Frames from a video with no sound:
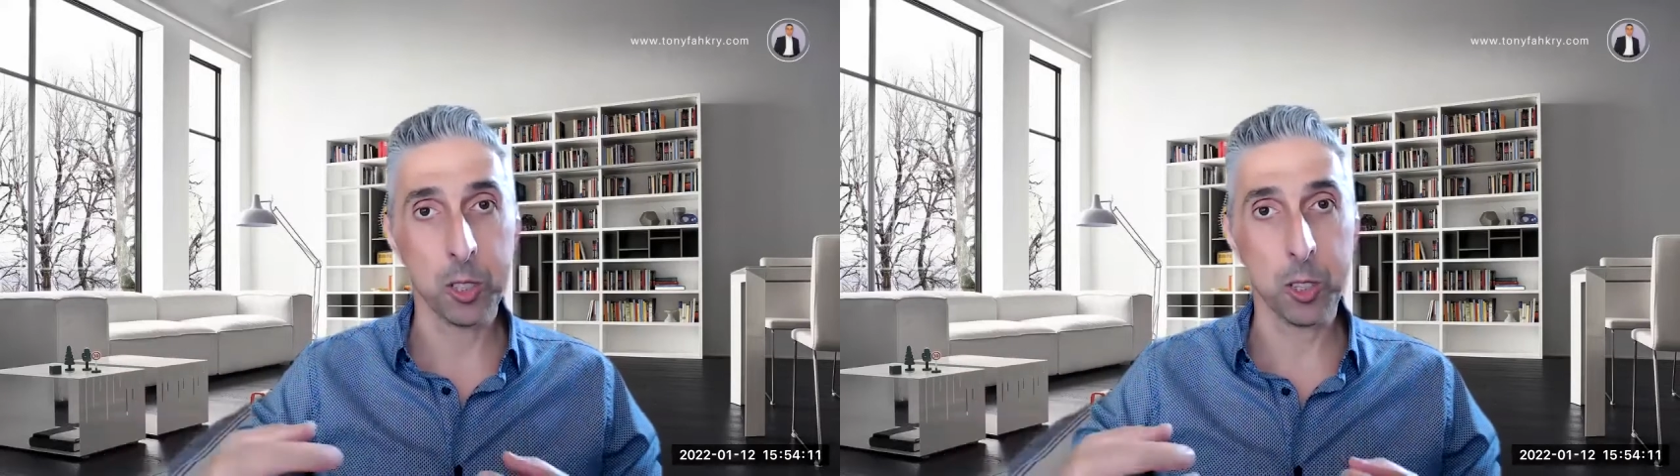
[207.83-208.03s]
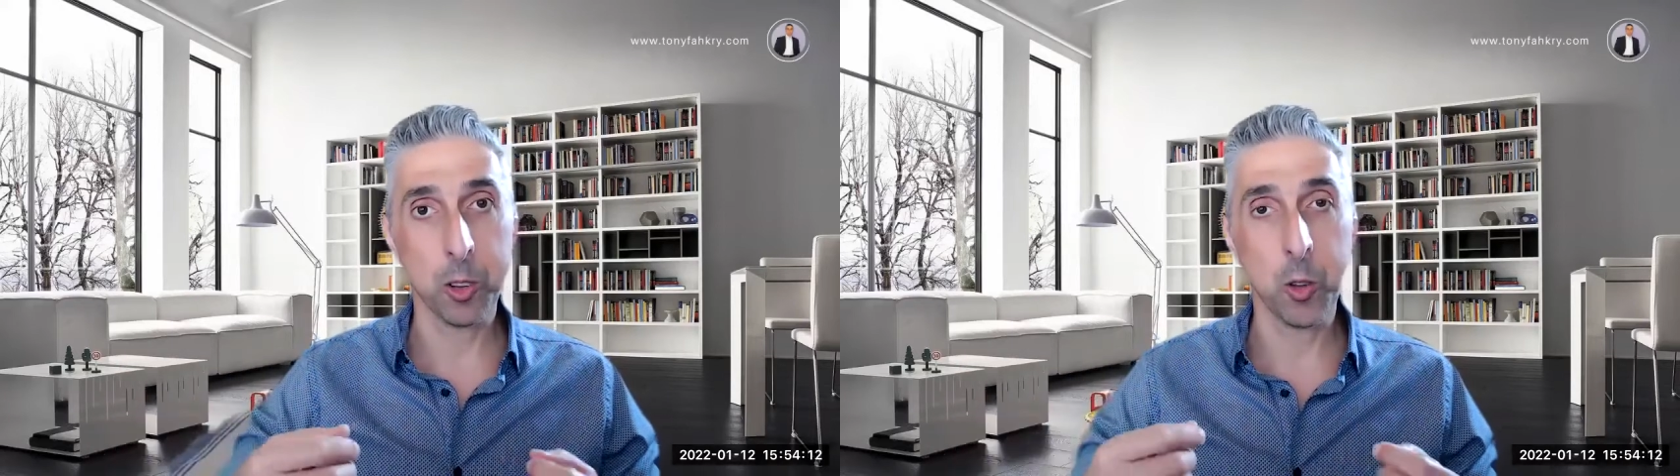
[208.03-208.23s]

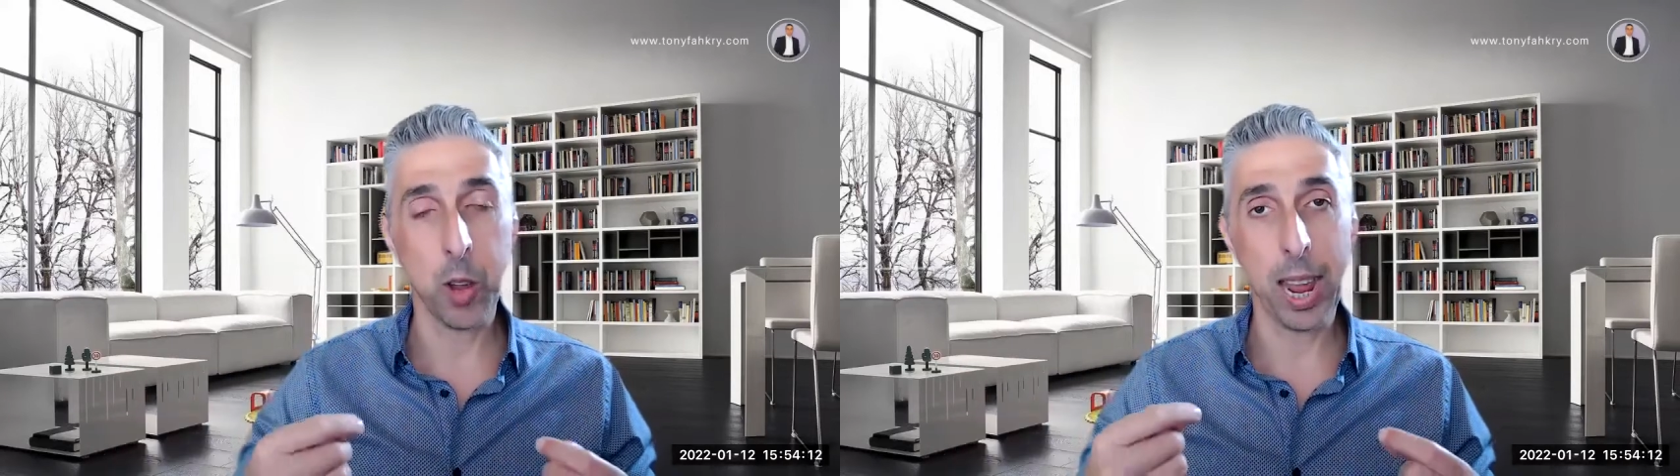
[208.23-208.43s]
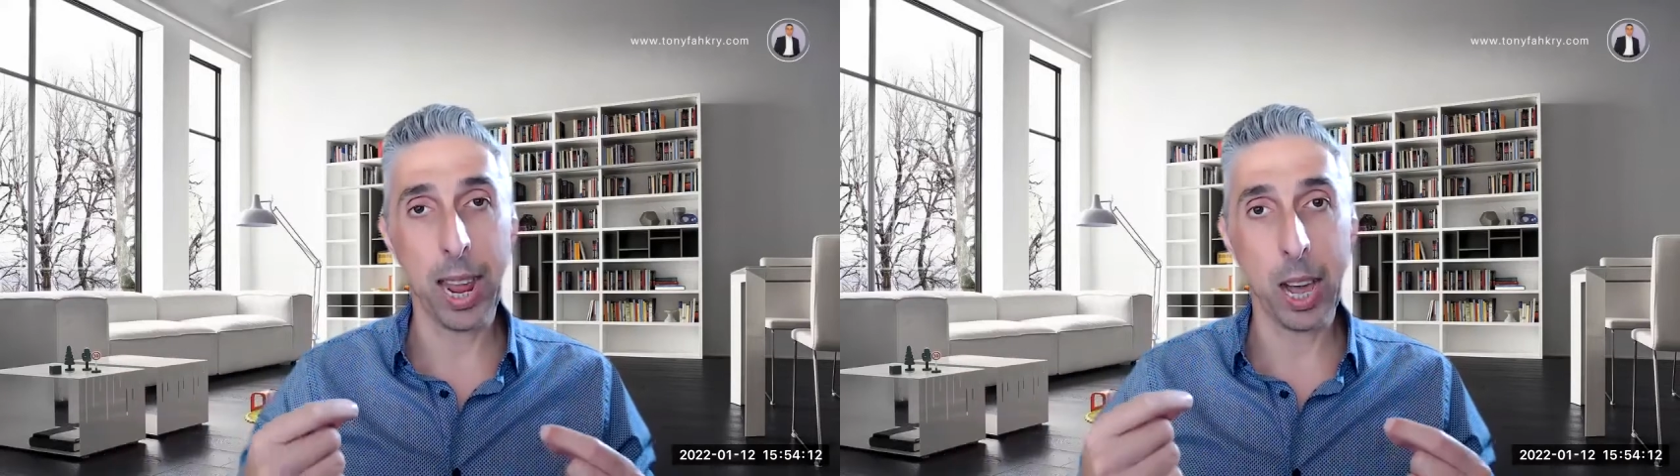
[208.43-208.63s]
to
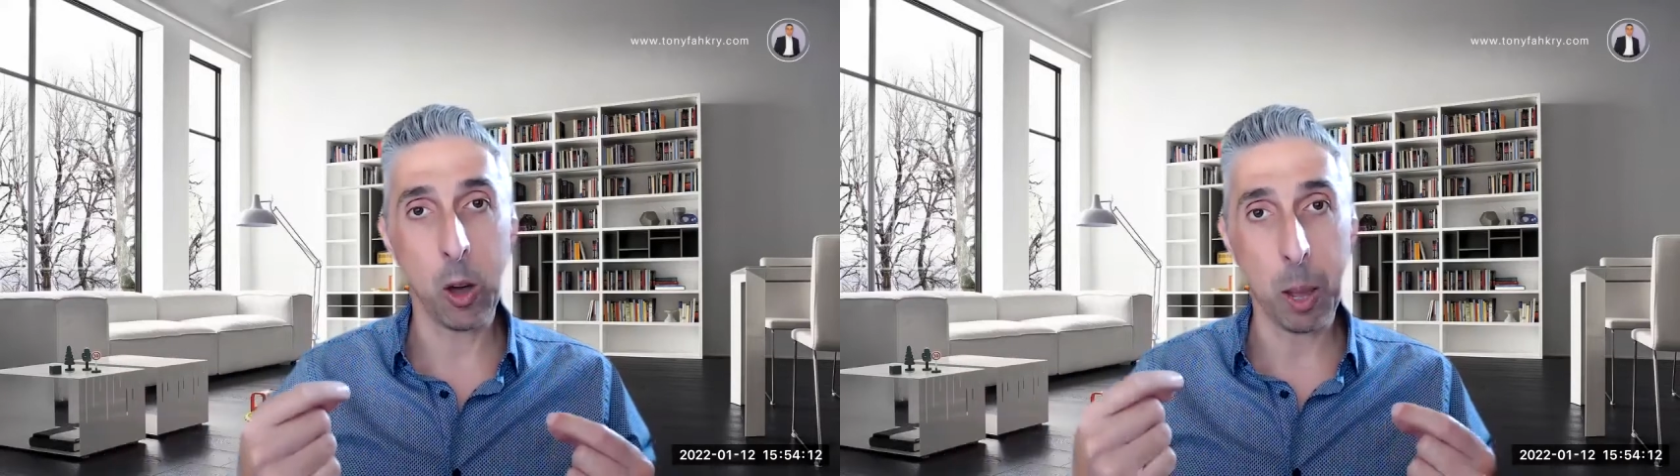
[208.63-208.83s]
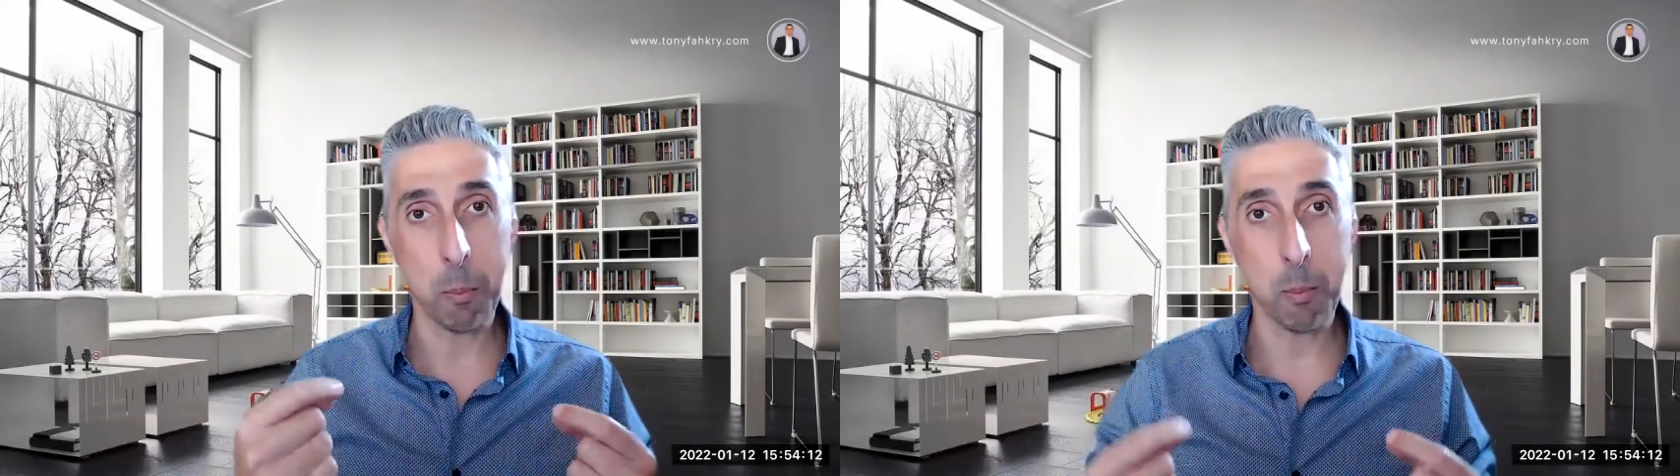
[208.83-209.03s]

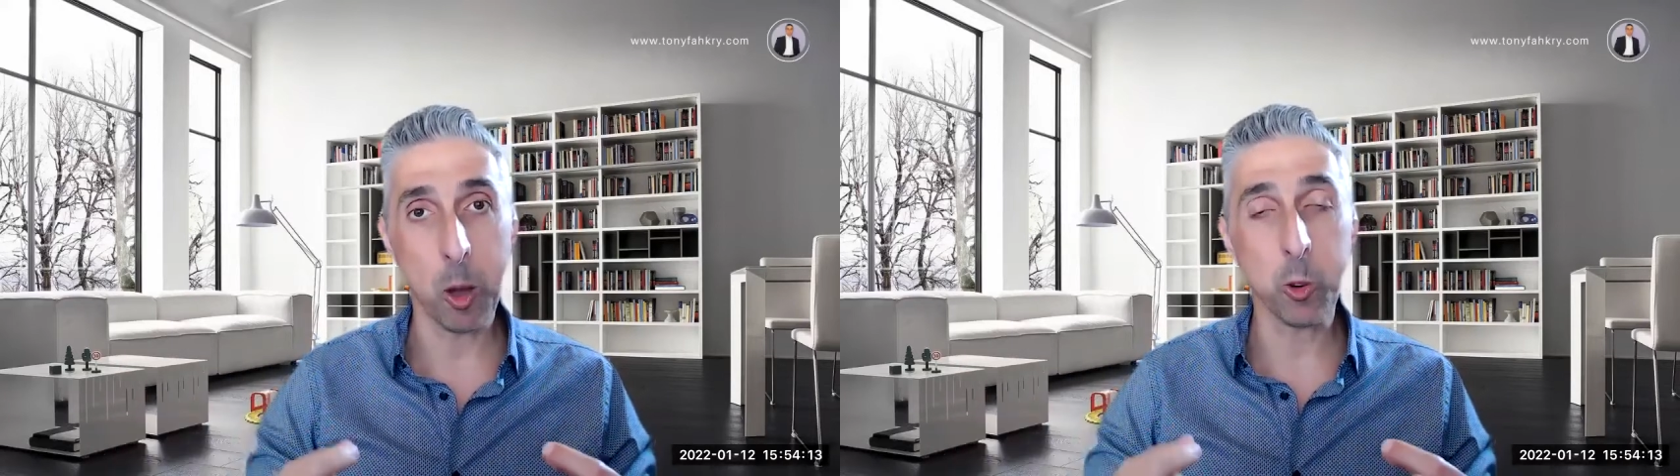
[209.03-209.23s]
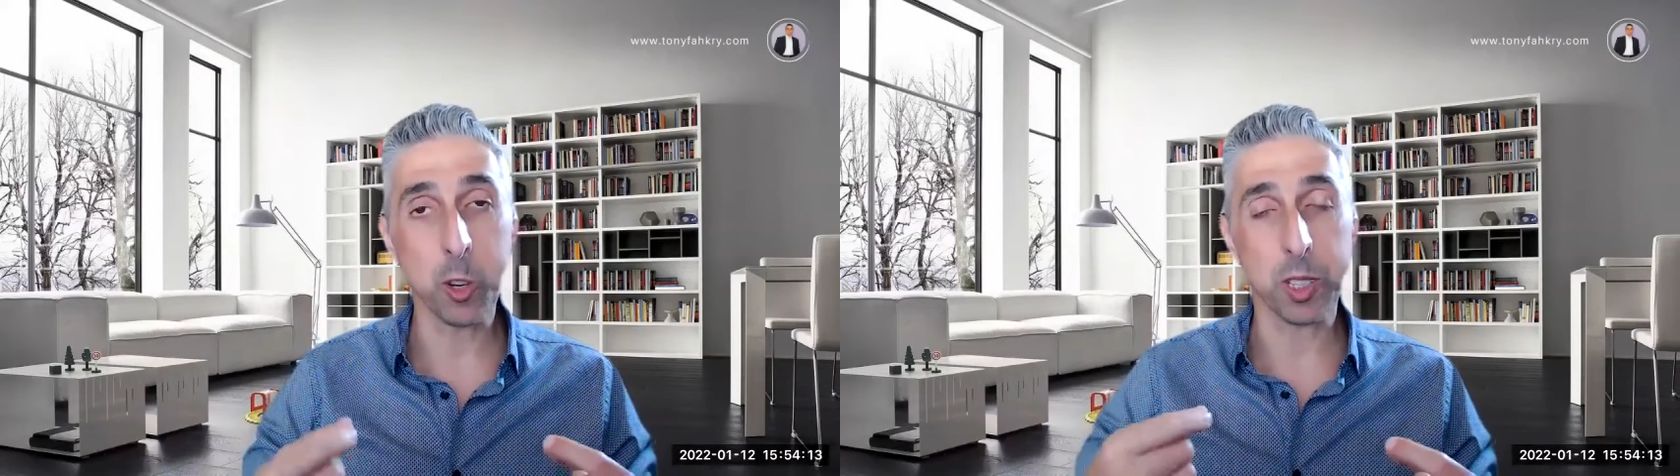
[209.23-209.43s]
our
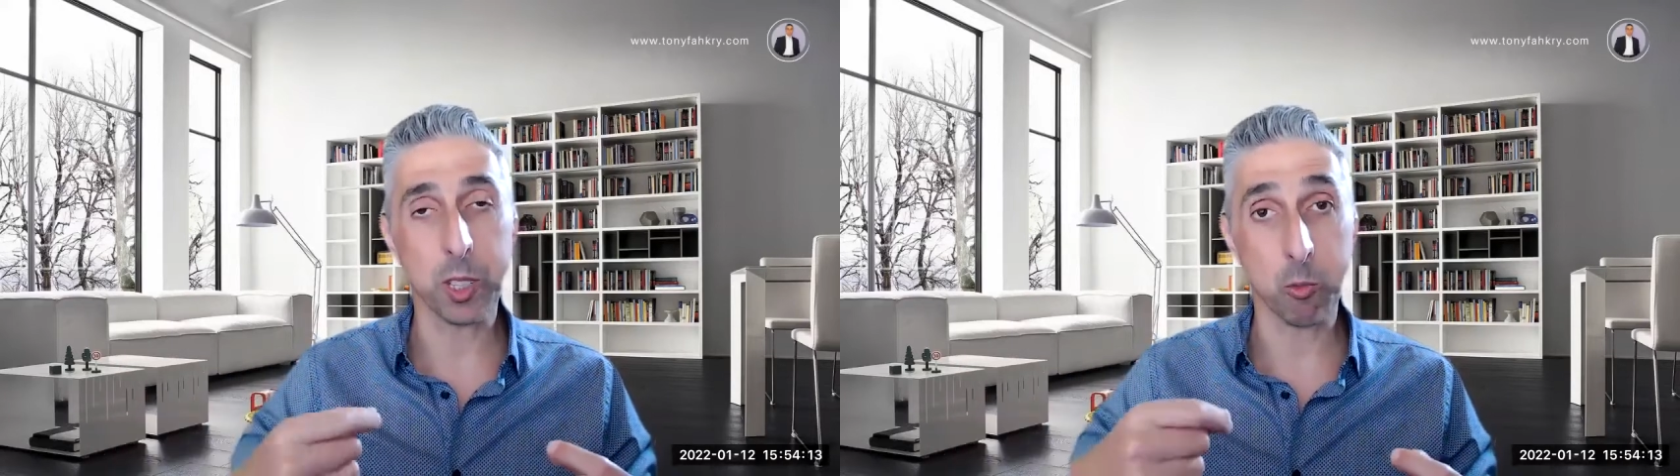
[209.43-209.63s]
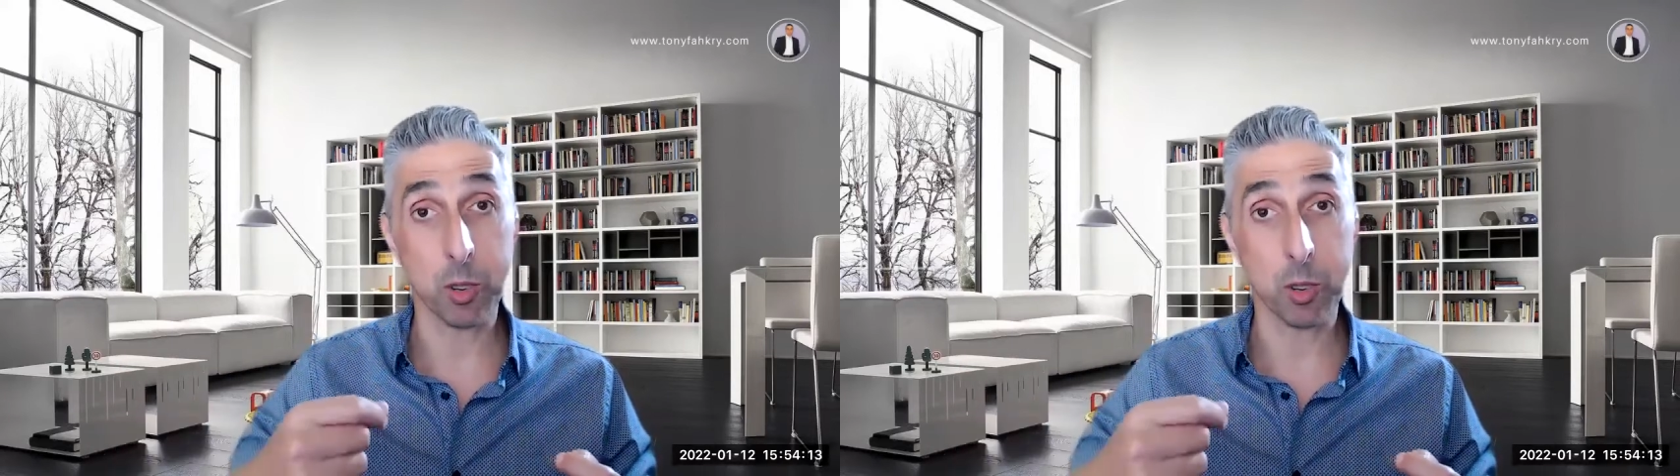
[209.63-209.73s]
emotions